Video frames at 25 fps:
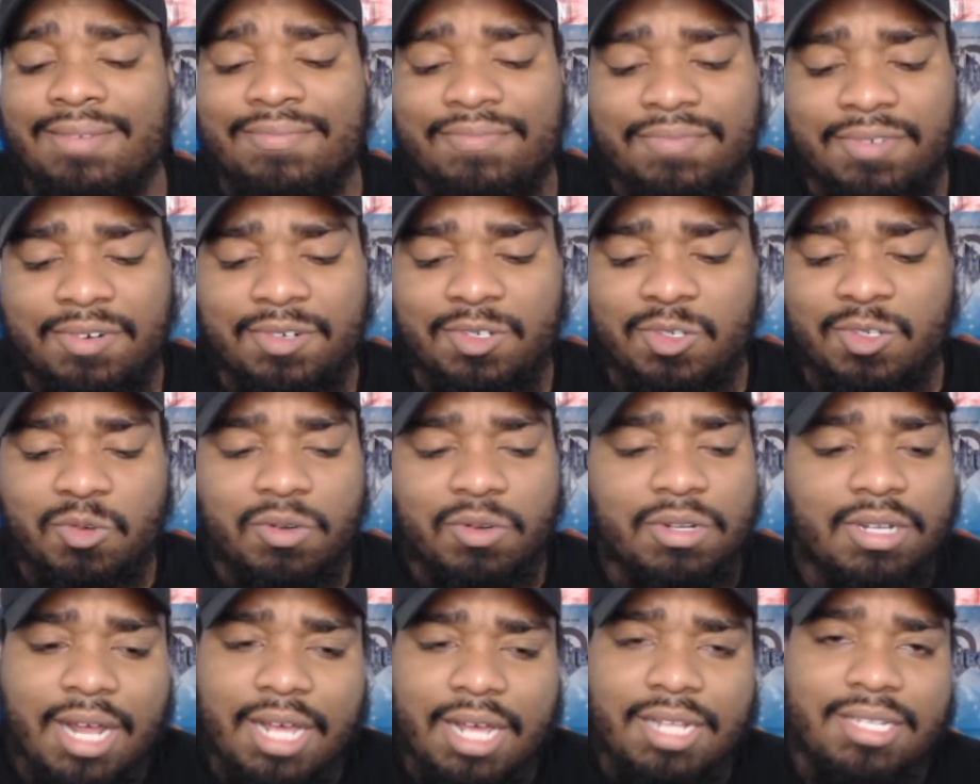For
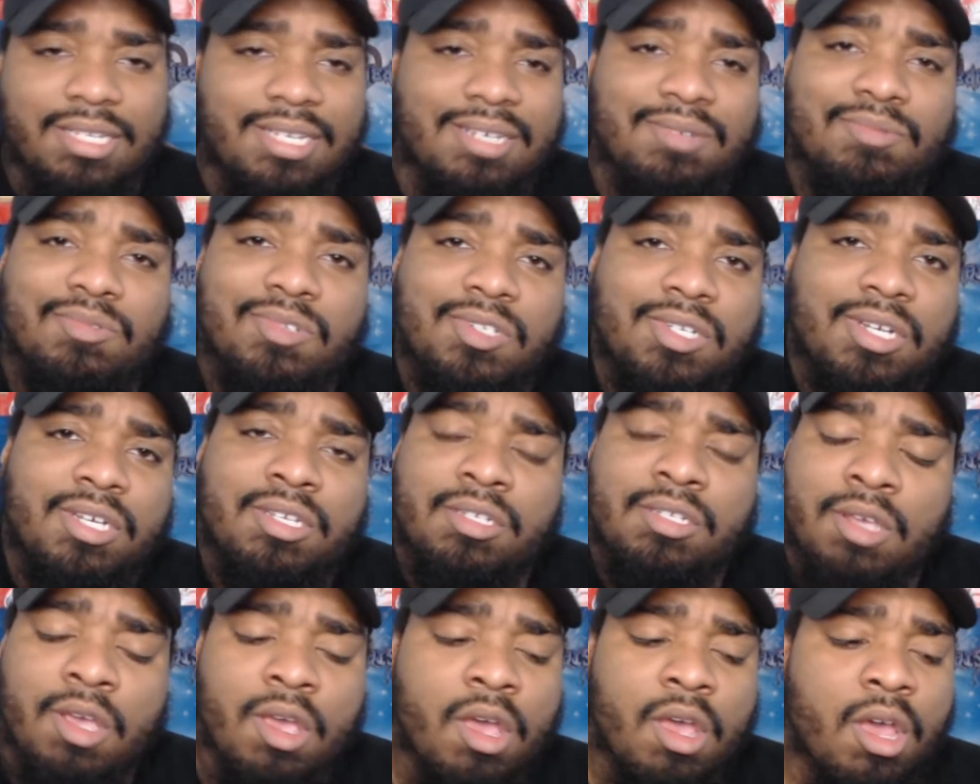2019 was
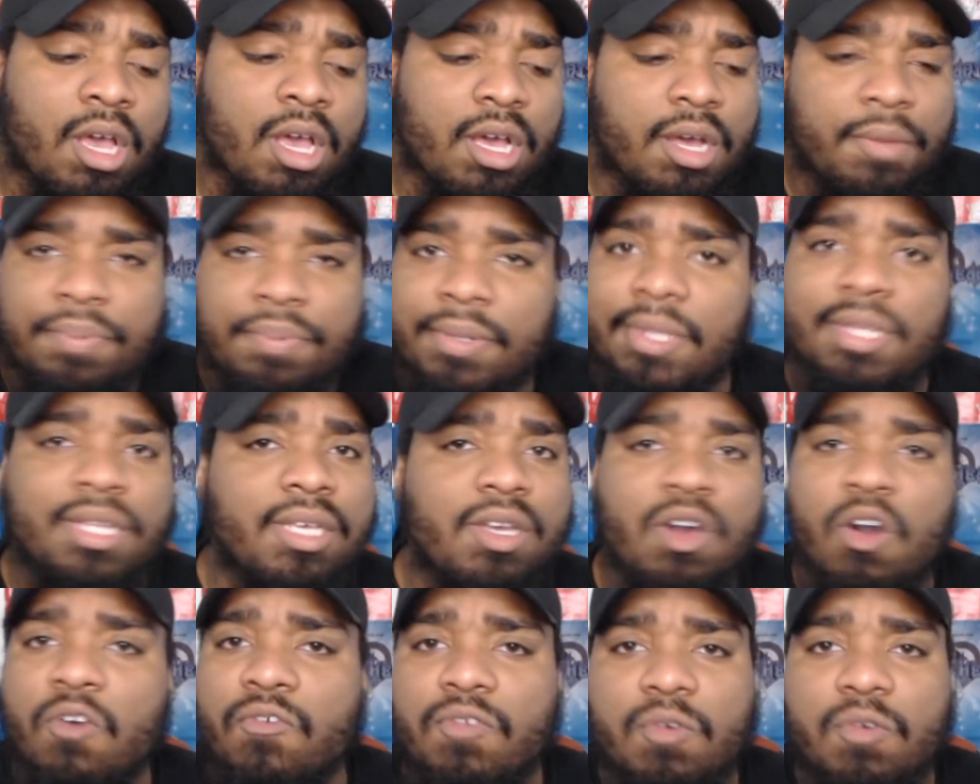just completely
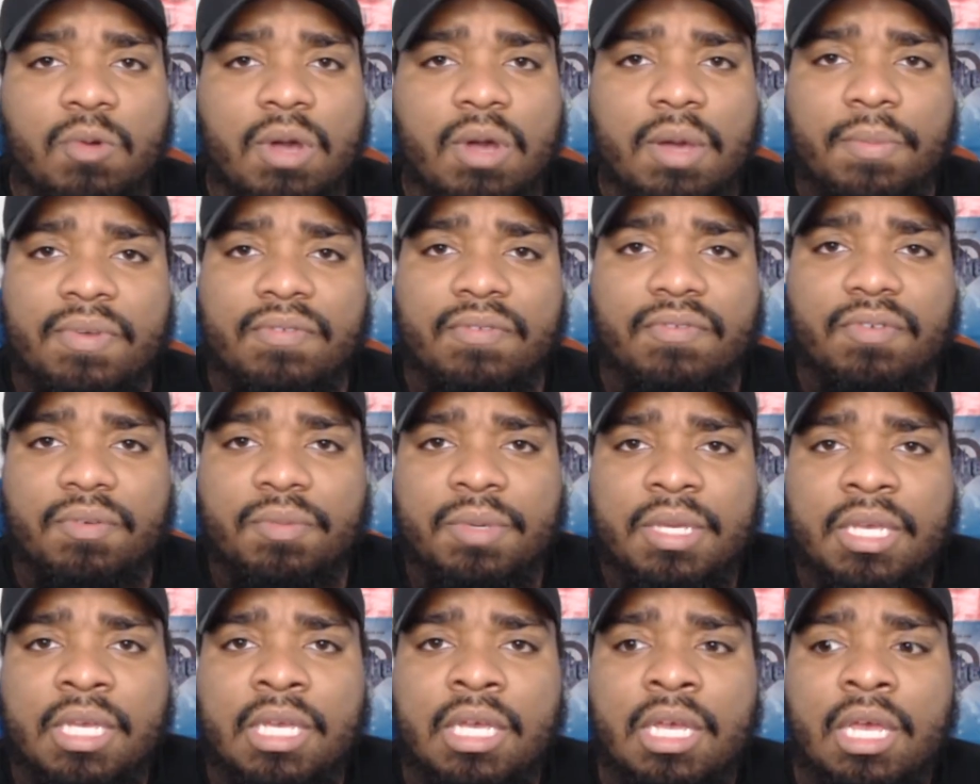overwhelming for
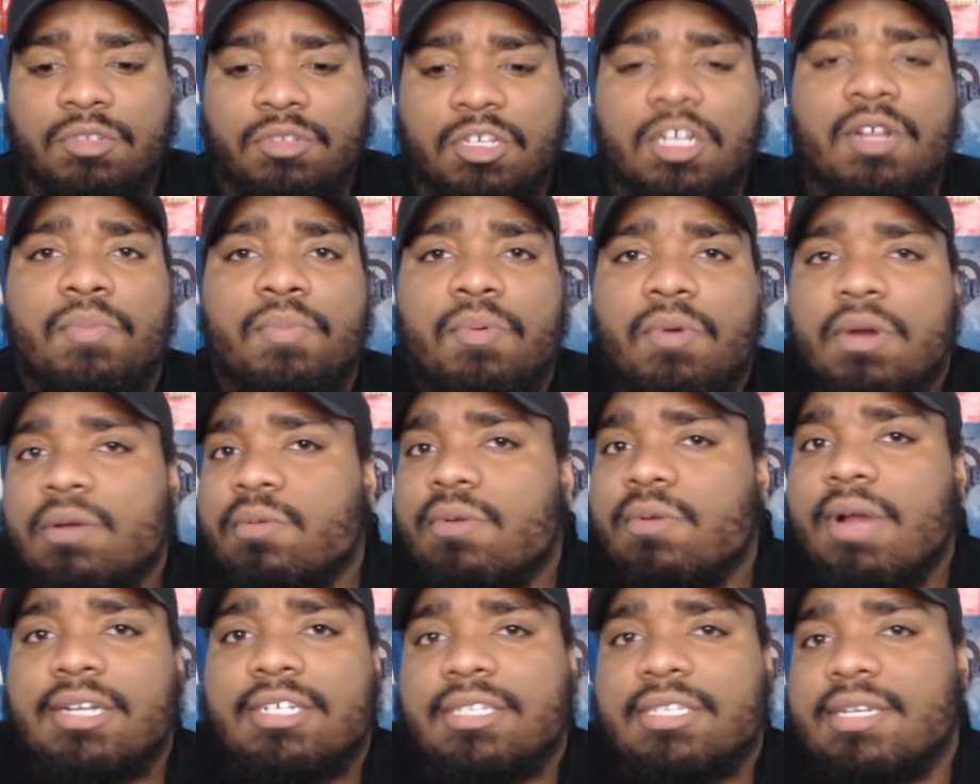me, to the point
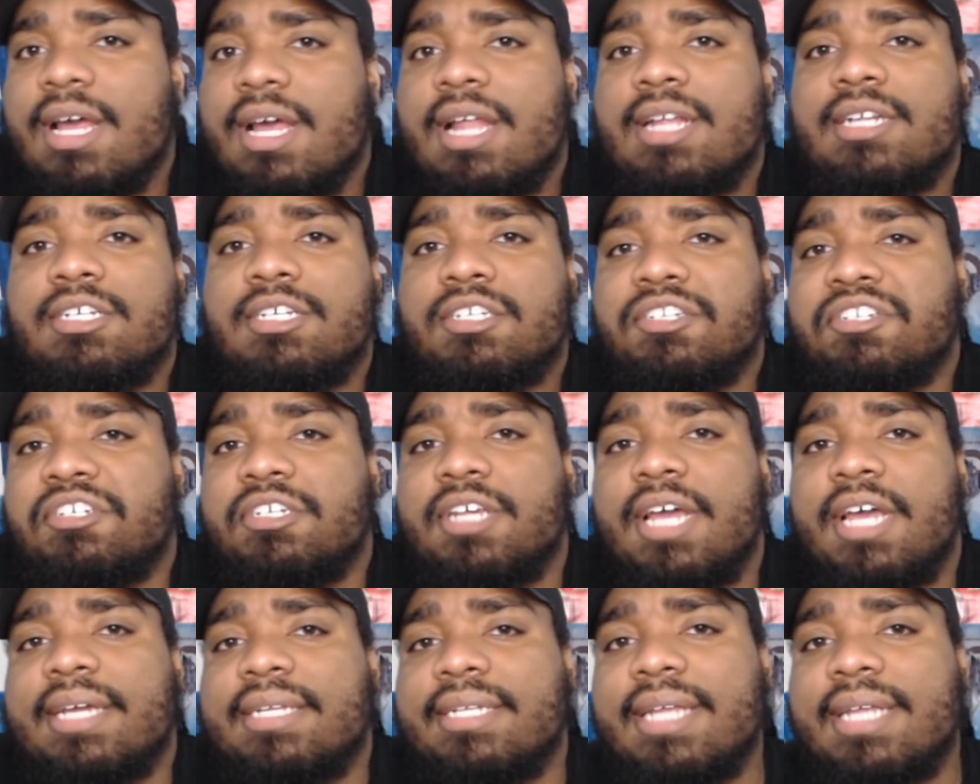where I just kind of just
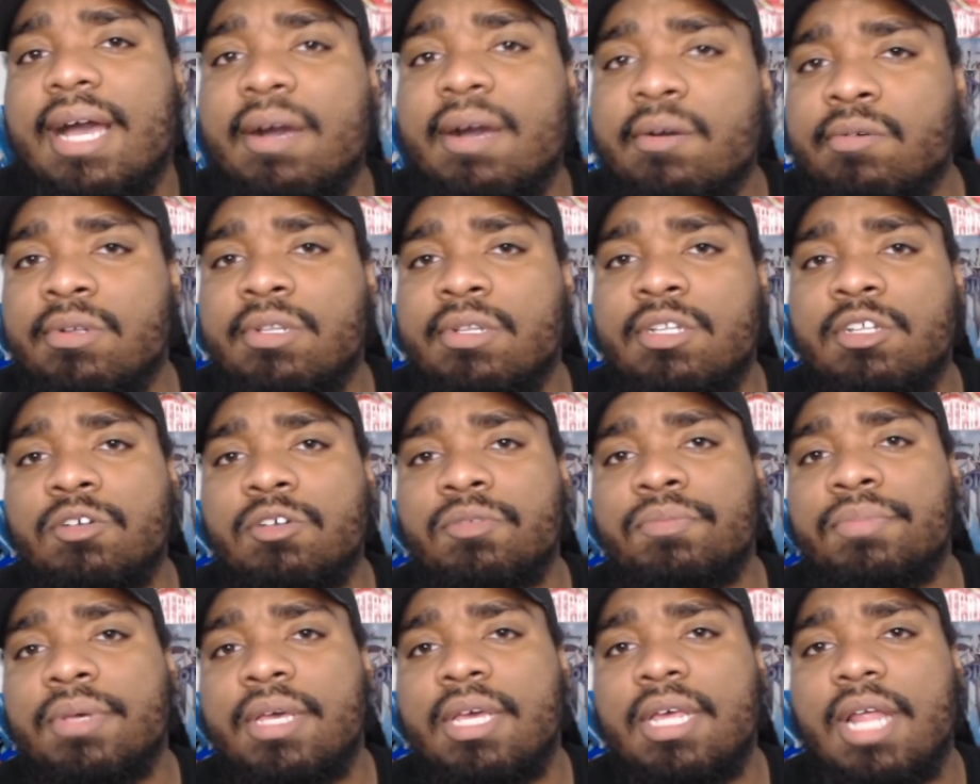checked out a little
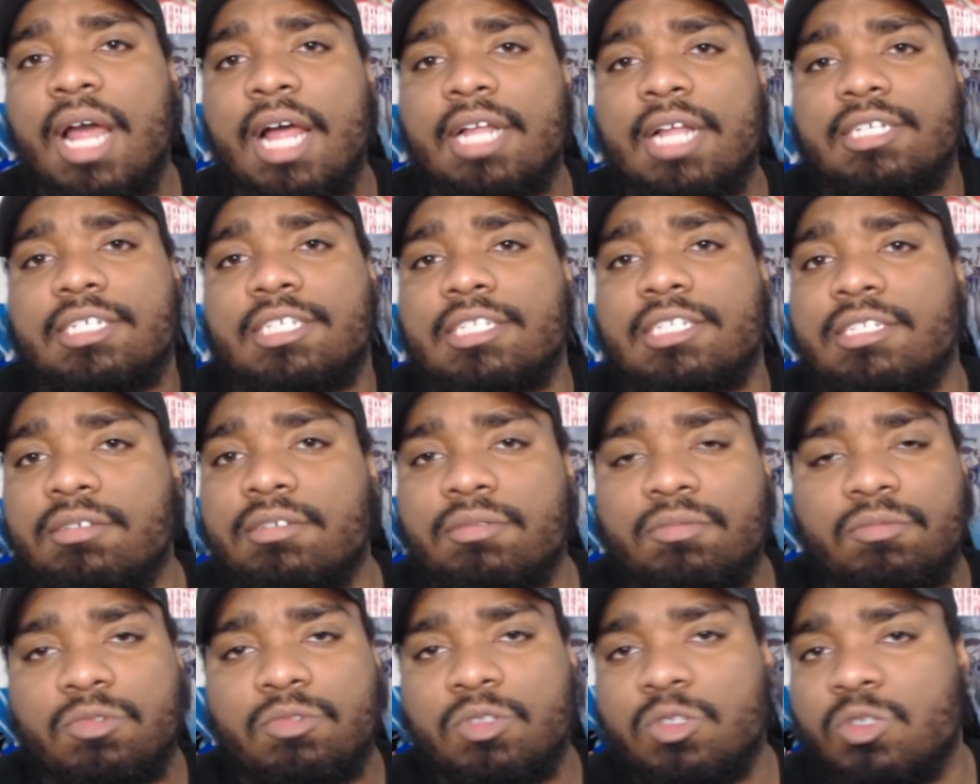bit. I just
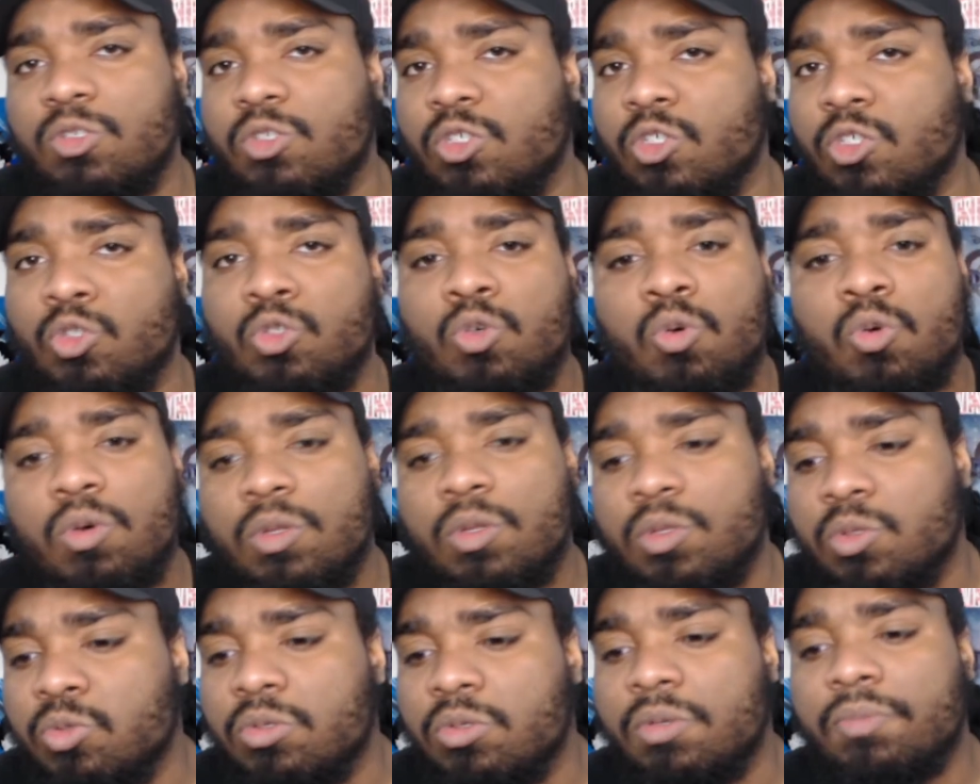was just going
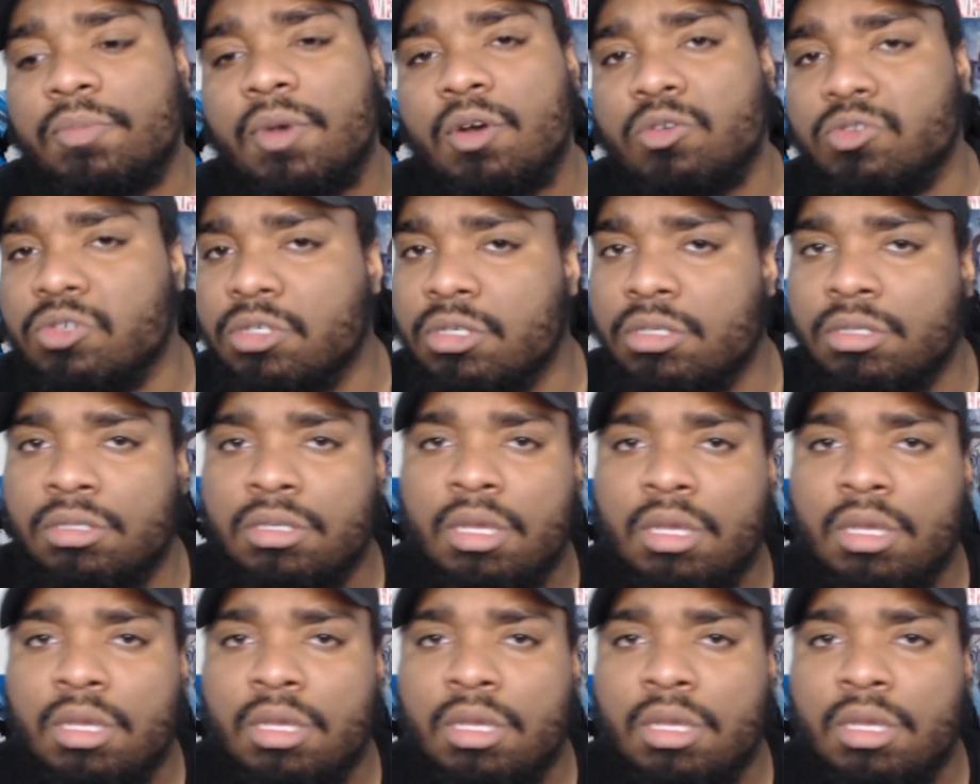through the motions.